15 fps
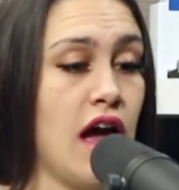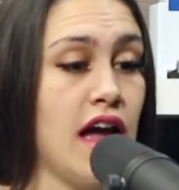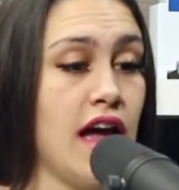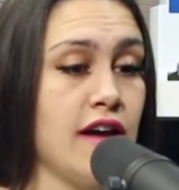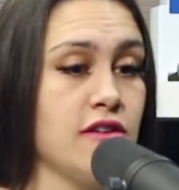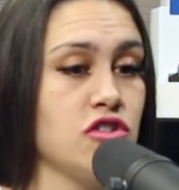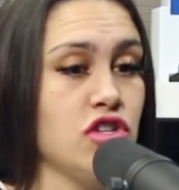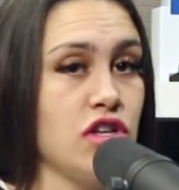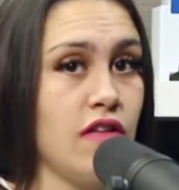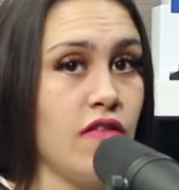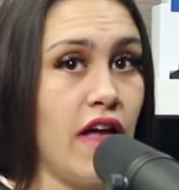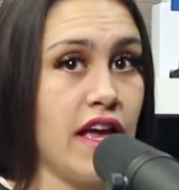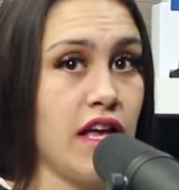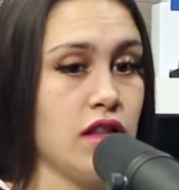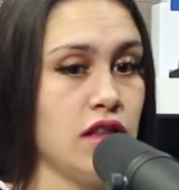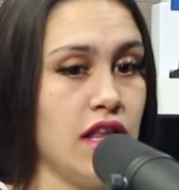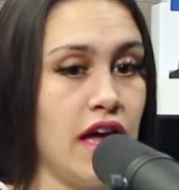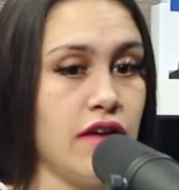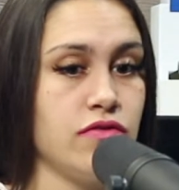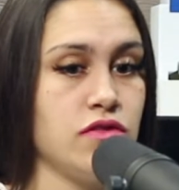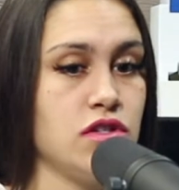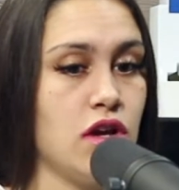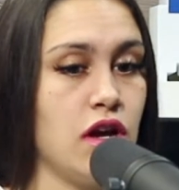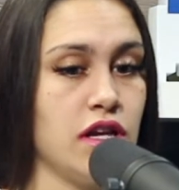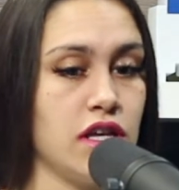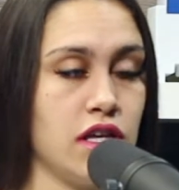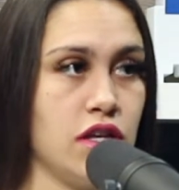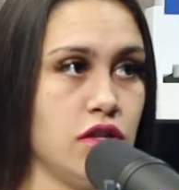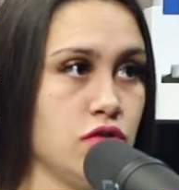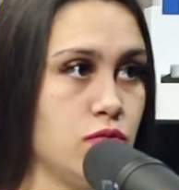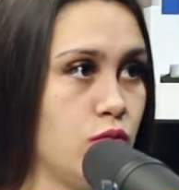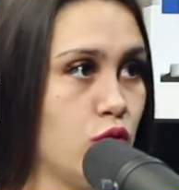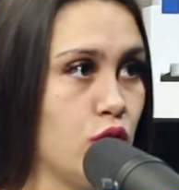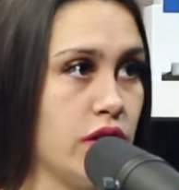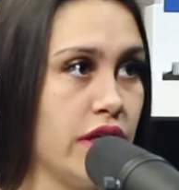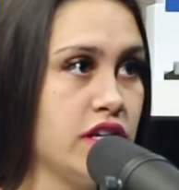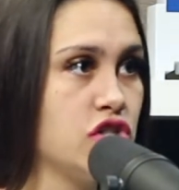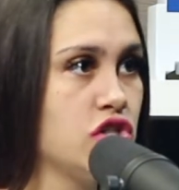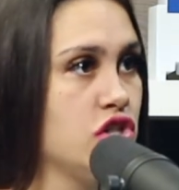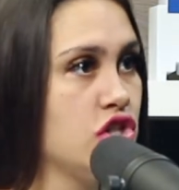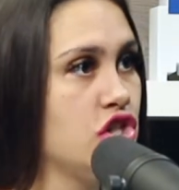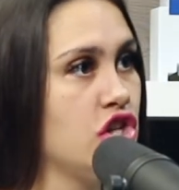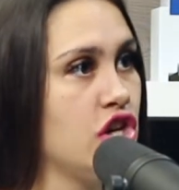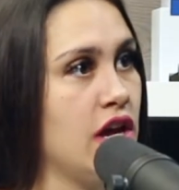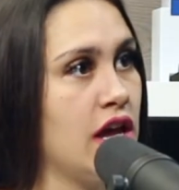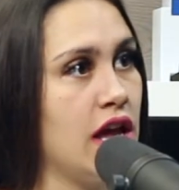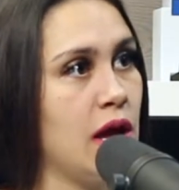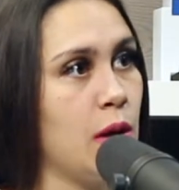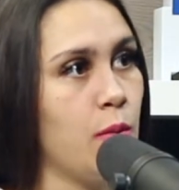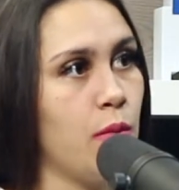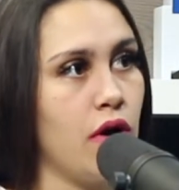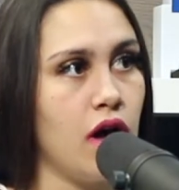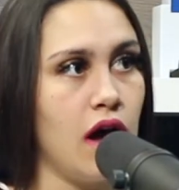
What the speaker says: I actually left a relationship.